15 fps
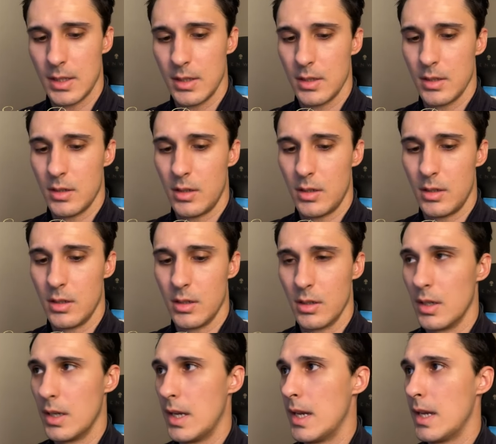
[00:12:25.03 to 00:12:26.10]

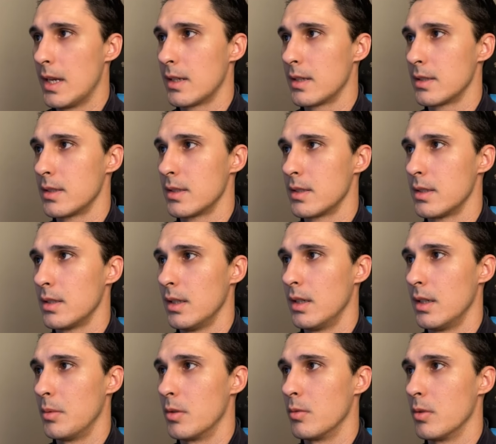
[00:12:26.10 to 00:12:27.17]
RX, and I'm
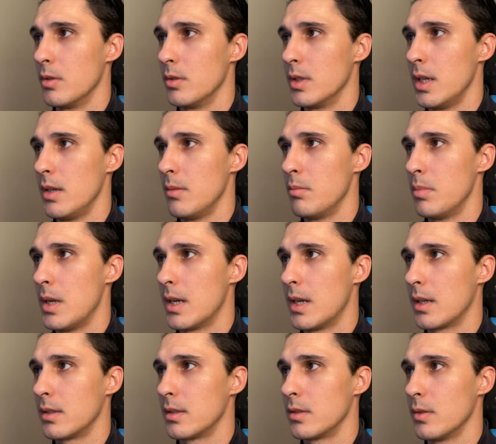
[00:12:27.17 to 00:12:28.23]
gonna rotate back
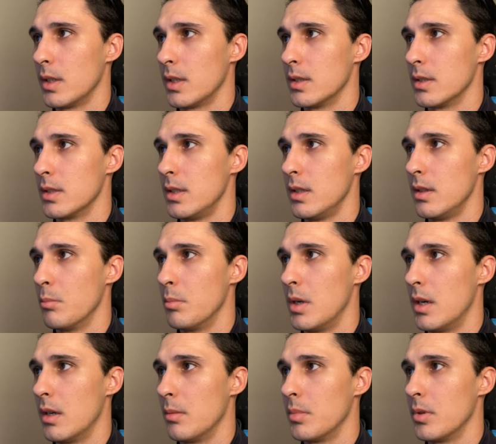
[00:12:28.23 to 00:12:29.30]
so I can see the bottom
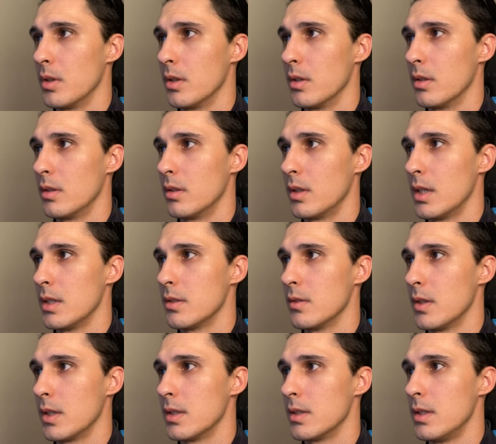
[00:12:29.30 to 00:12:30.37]
part. Okay, so I can
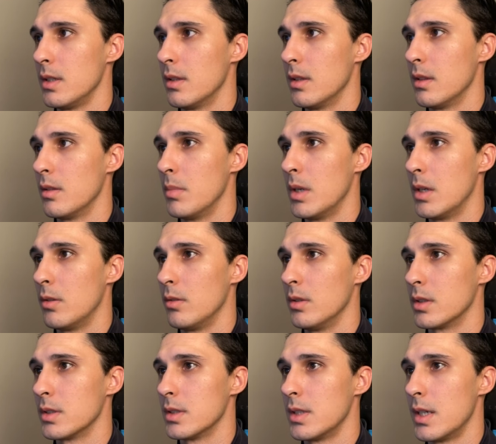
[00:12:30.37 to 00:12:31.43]
see that the metal looks
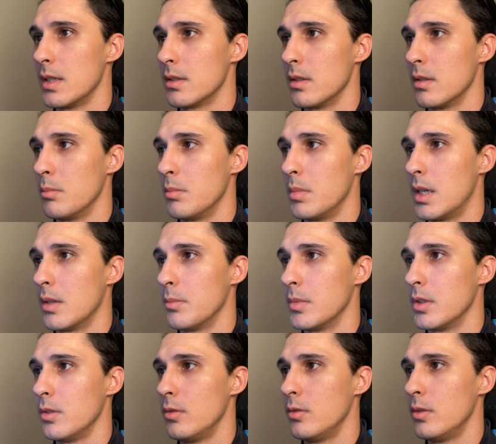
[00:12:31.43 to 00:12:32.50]
nice on the bottom
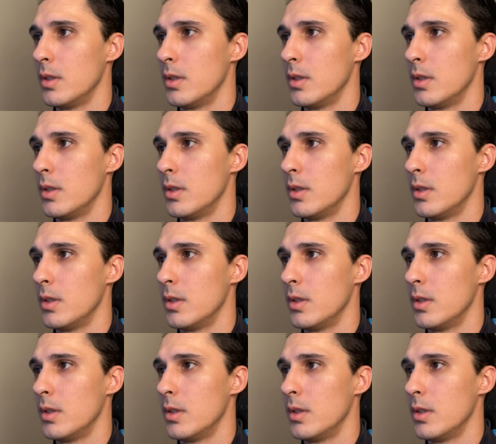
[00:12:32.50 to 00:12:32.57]
too.